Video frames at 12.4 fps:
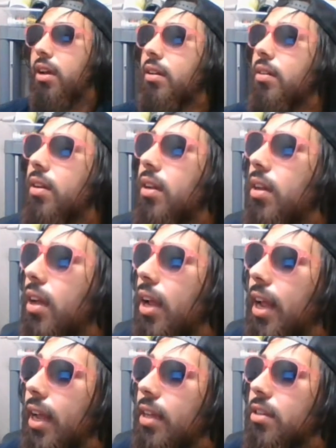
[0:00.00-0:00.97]
at?
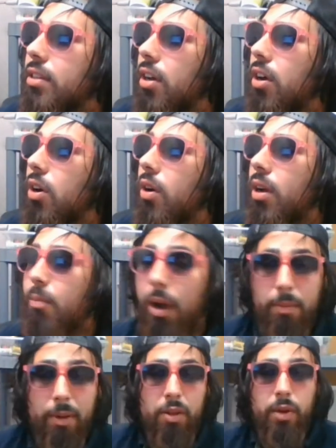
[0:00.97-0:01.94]
And so,
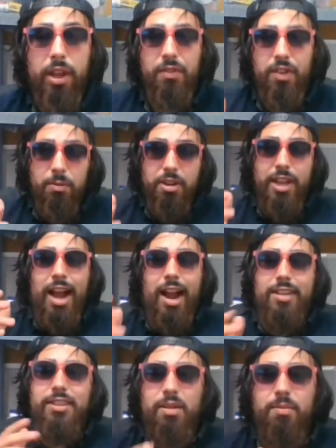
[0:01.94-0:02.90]
by the way, if anybody
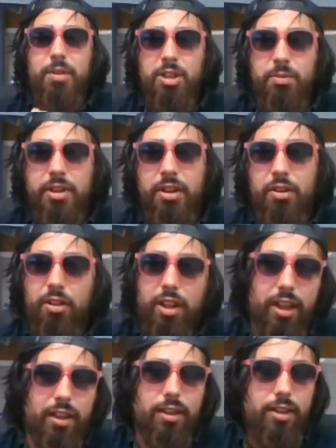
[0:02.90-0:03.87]
has that measurement or
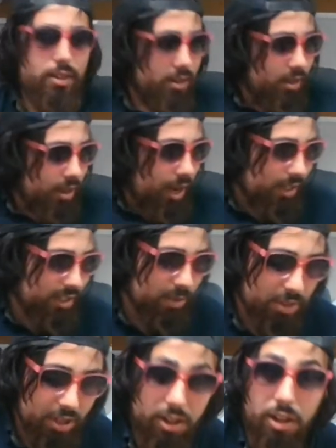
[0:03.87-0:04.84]
like has
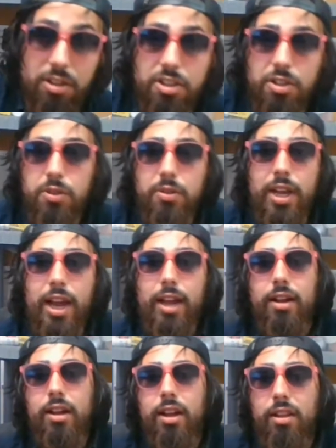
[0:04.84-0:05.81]
something close to
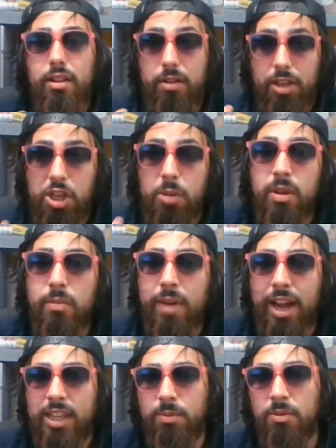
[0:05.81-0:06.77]
that, the human
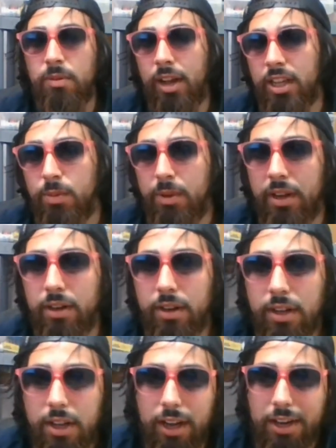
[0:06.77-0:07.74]
maximum lifespan,
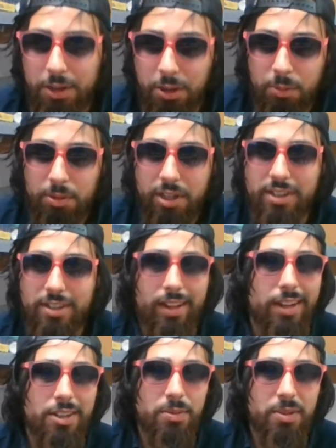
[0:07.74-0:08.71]
can you please
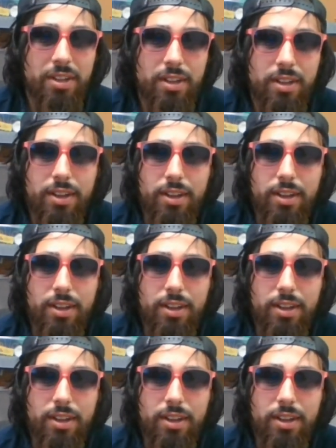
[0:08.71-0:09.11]
send that to me?